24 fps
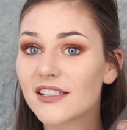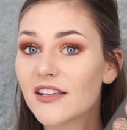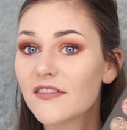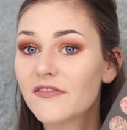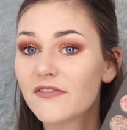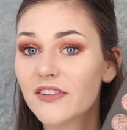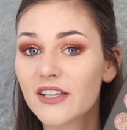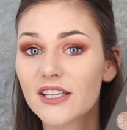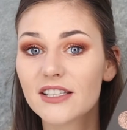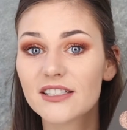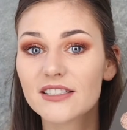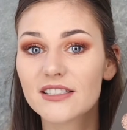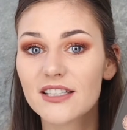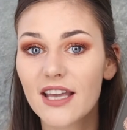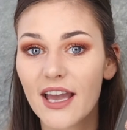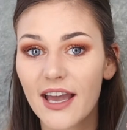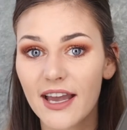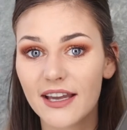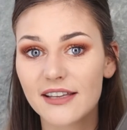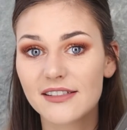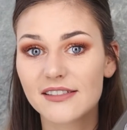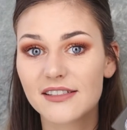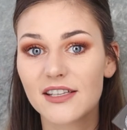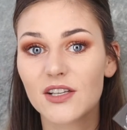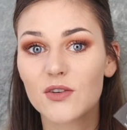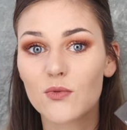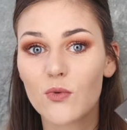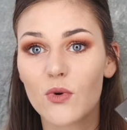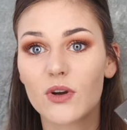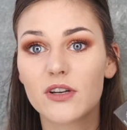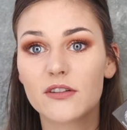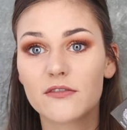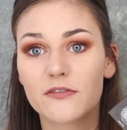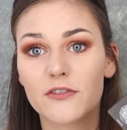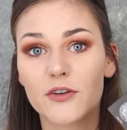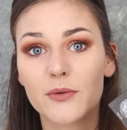a fantastic
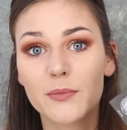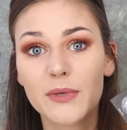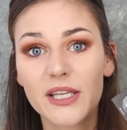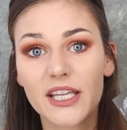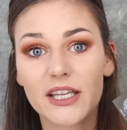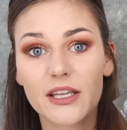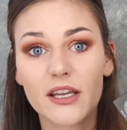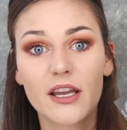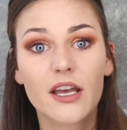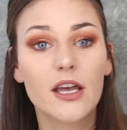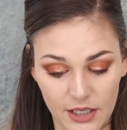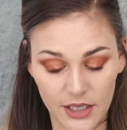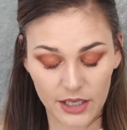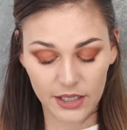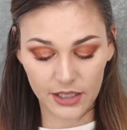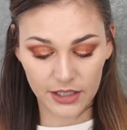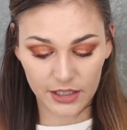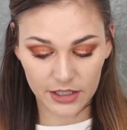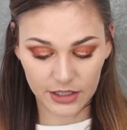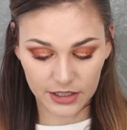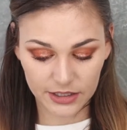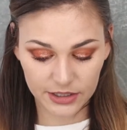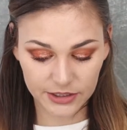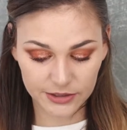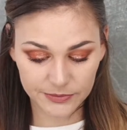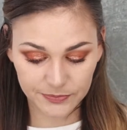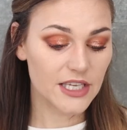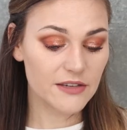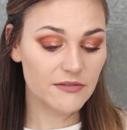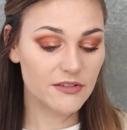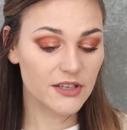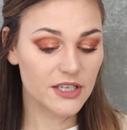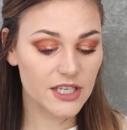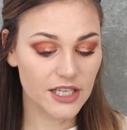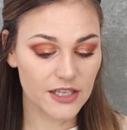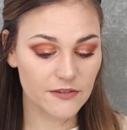one for me.
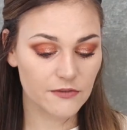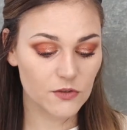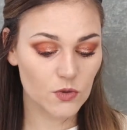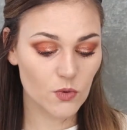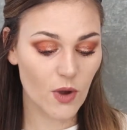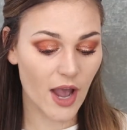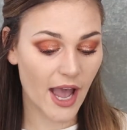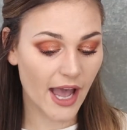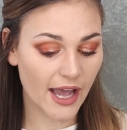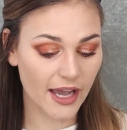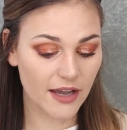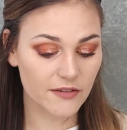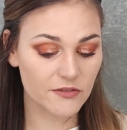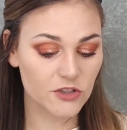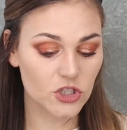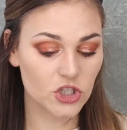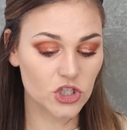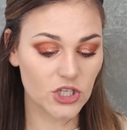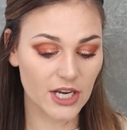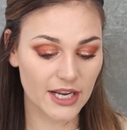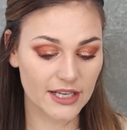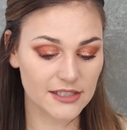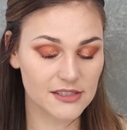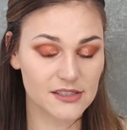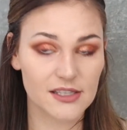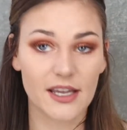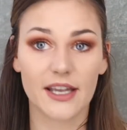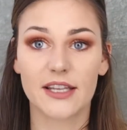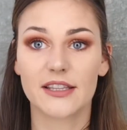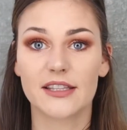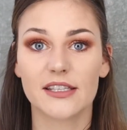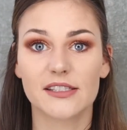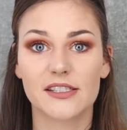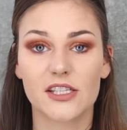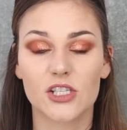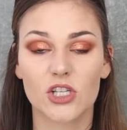Even if you have shades
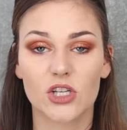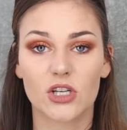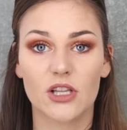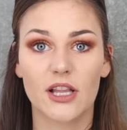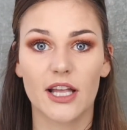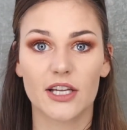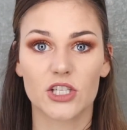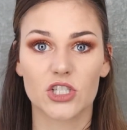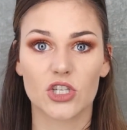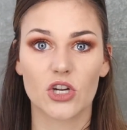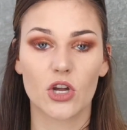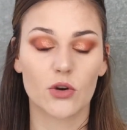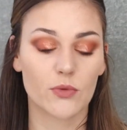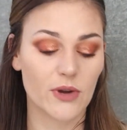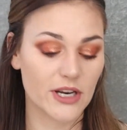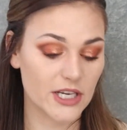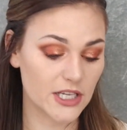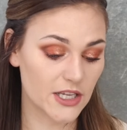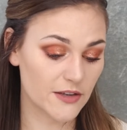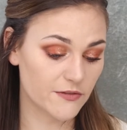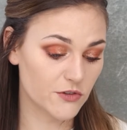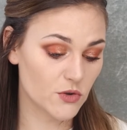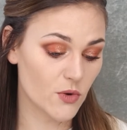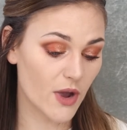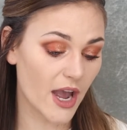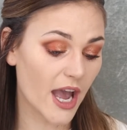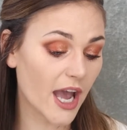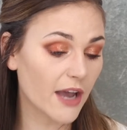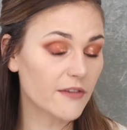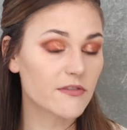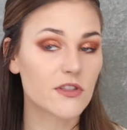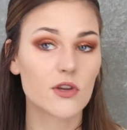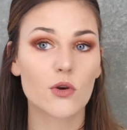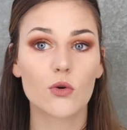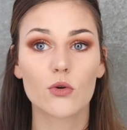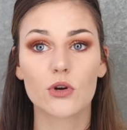like this in your collection already, if you
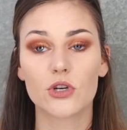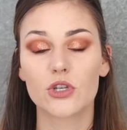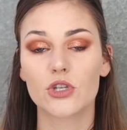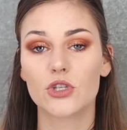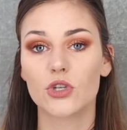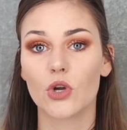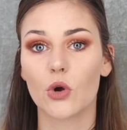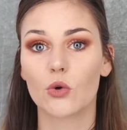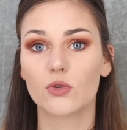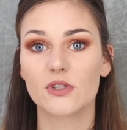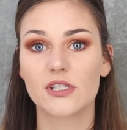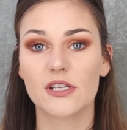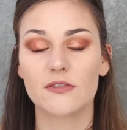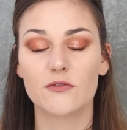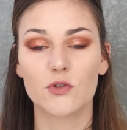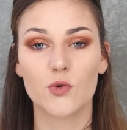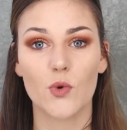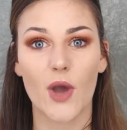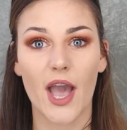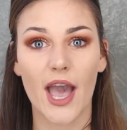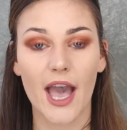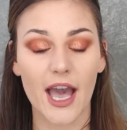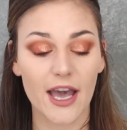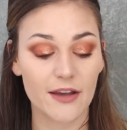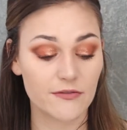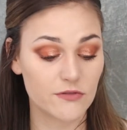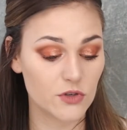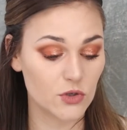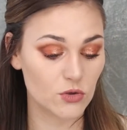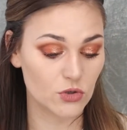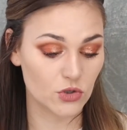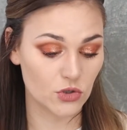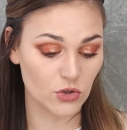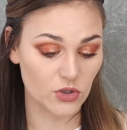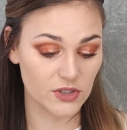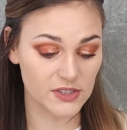have the orange tones, if you have
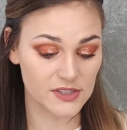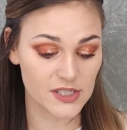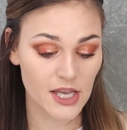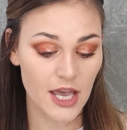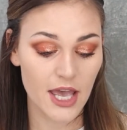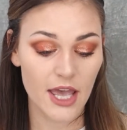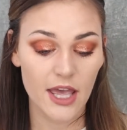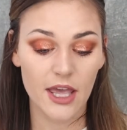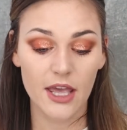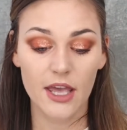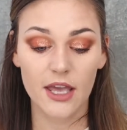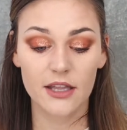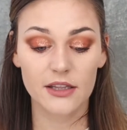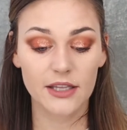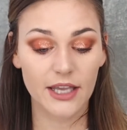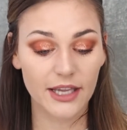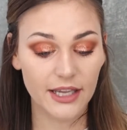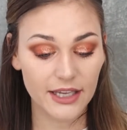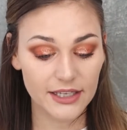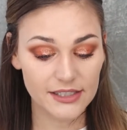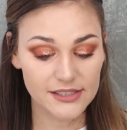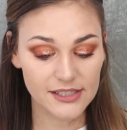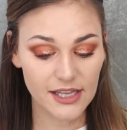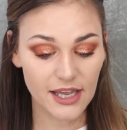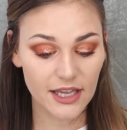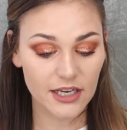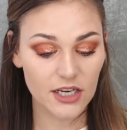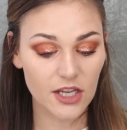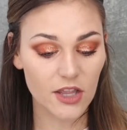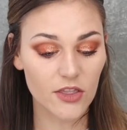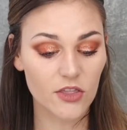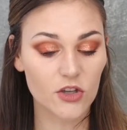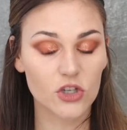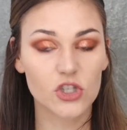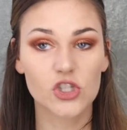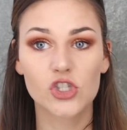neutrals, like I said,
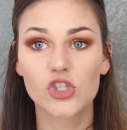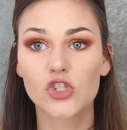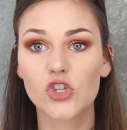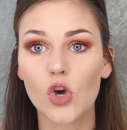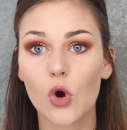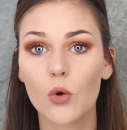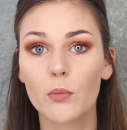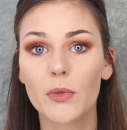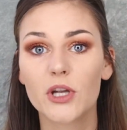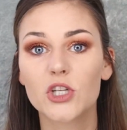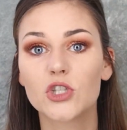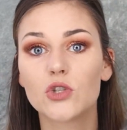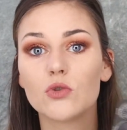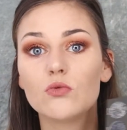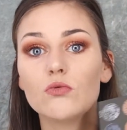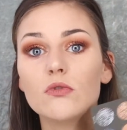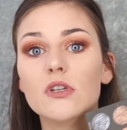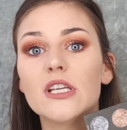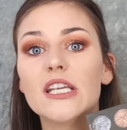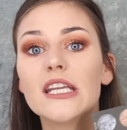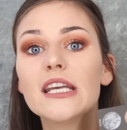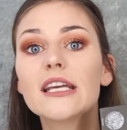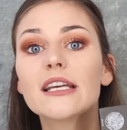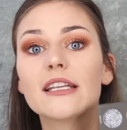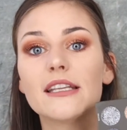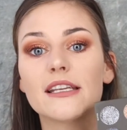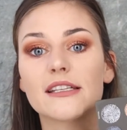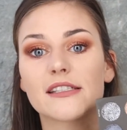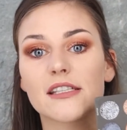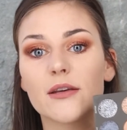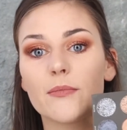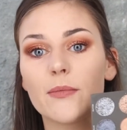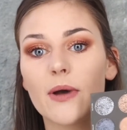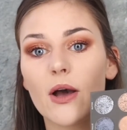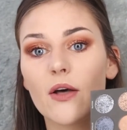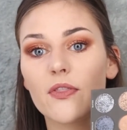there's so much
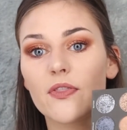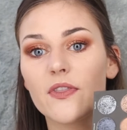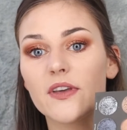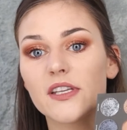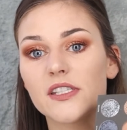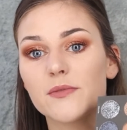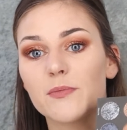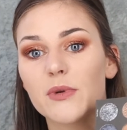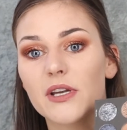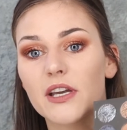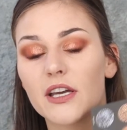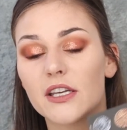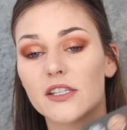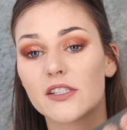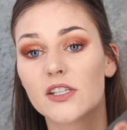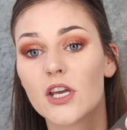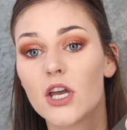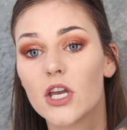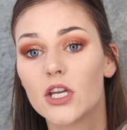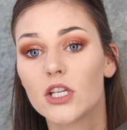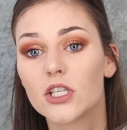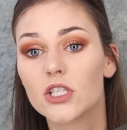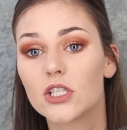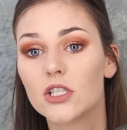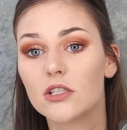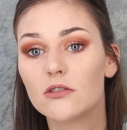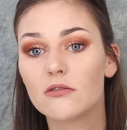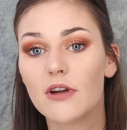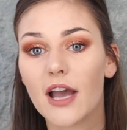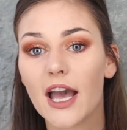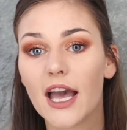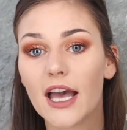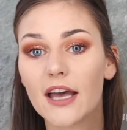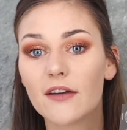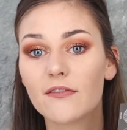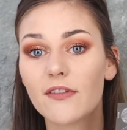uniqueness about this, because do you
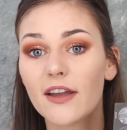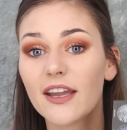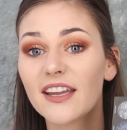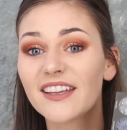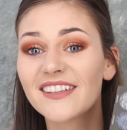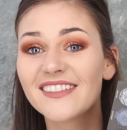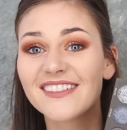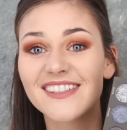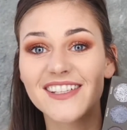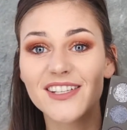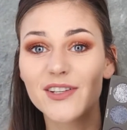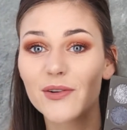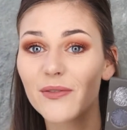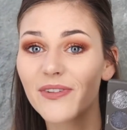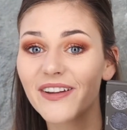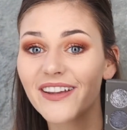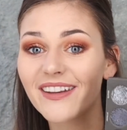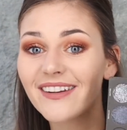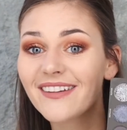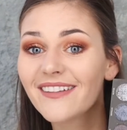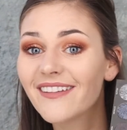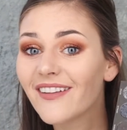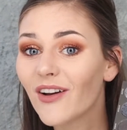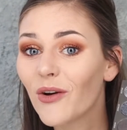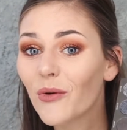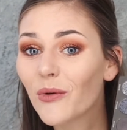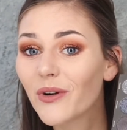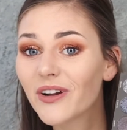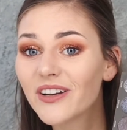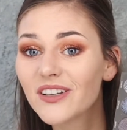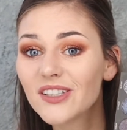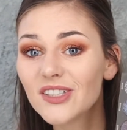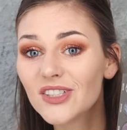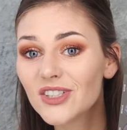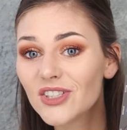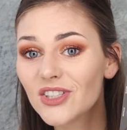have a sequin
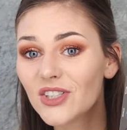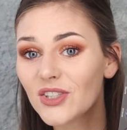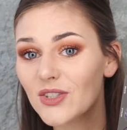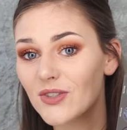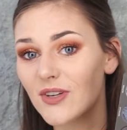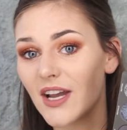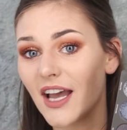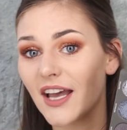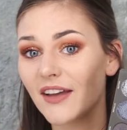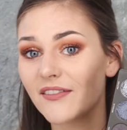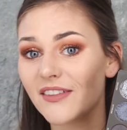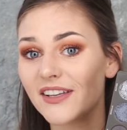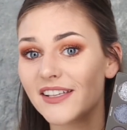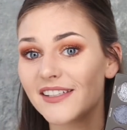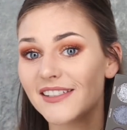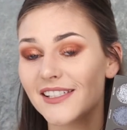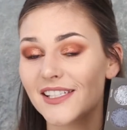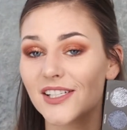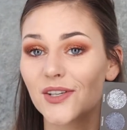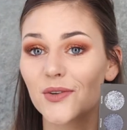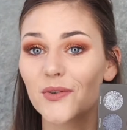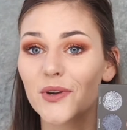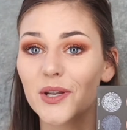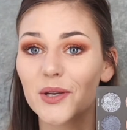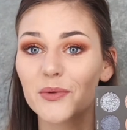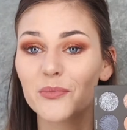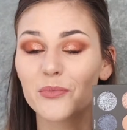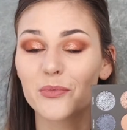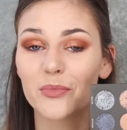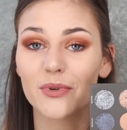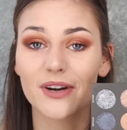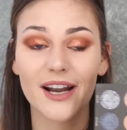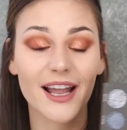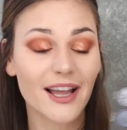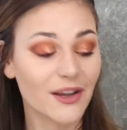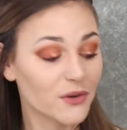orange? Do you have a sequin
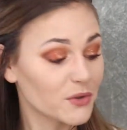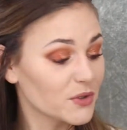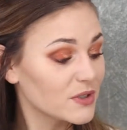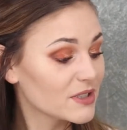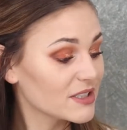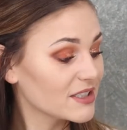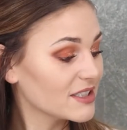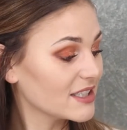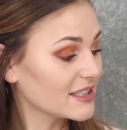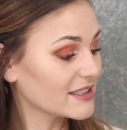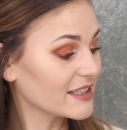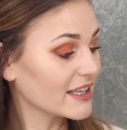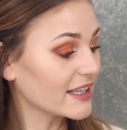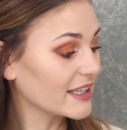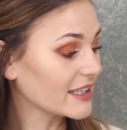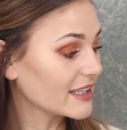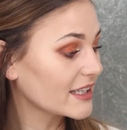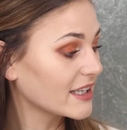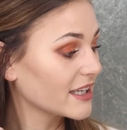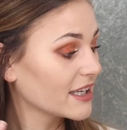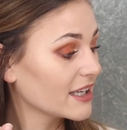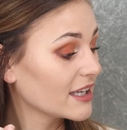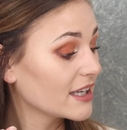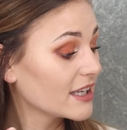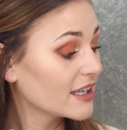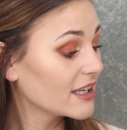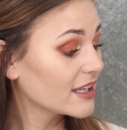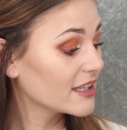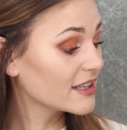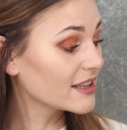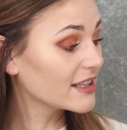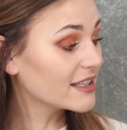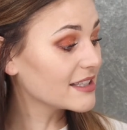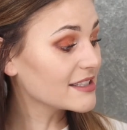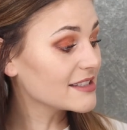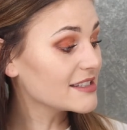brown? Like
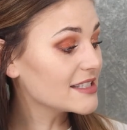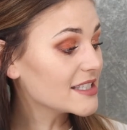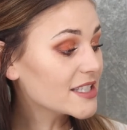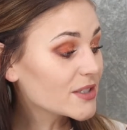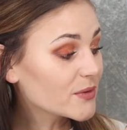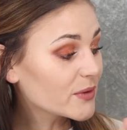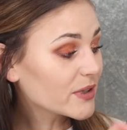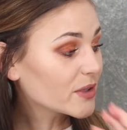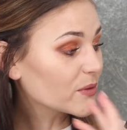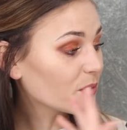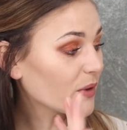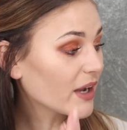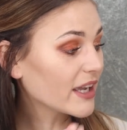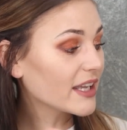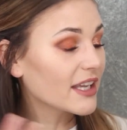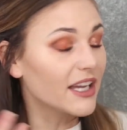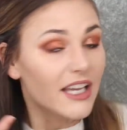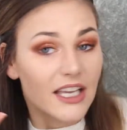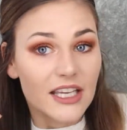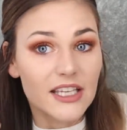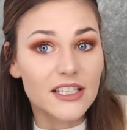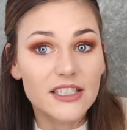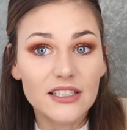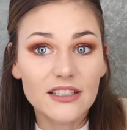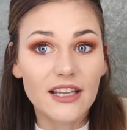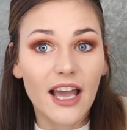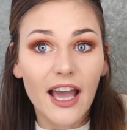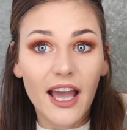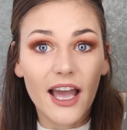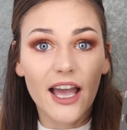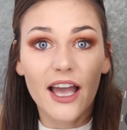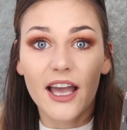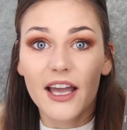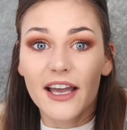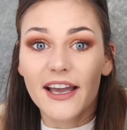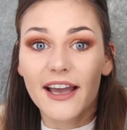the sequin white?
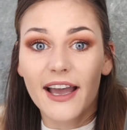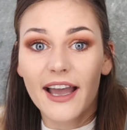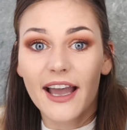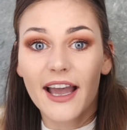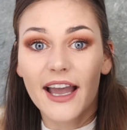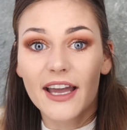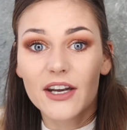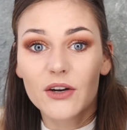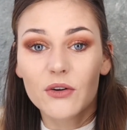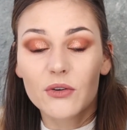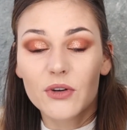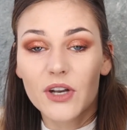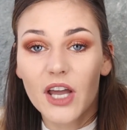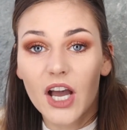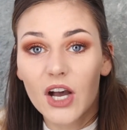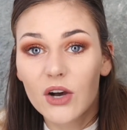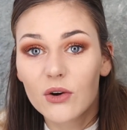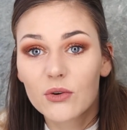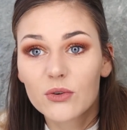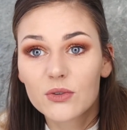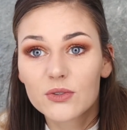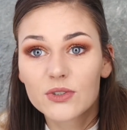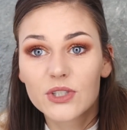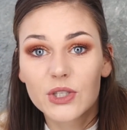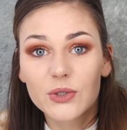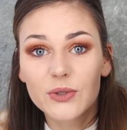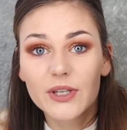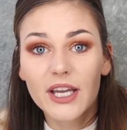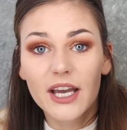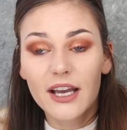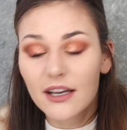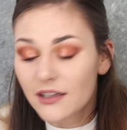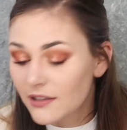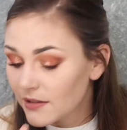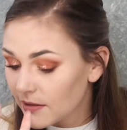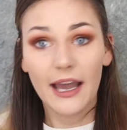I don't know. Do
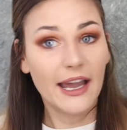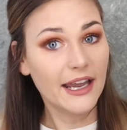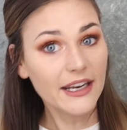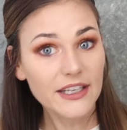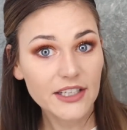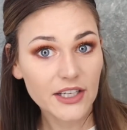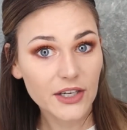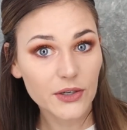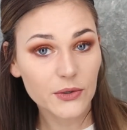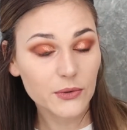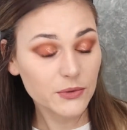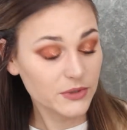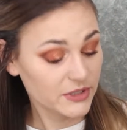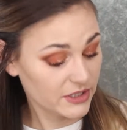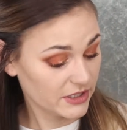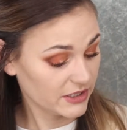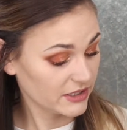ya? I don't.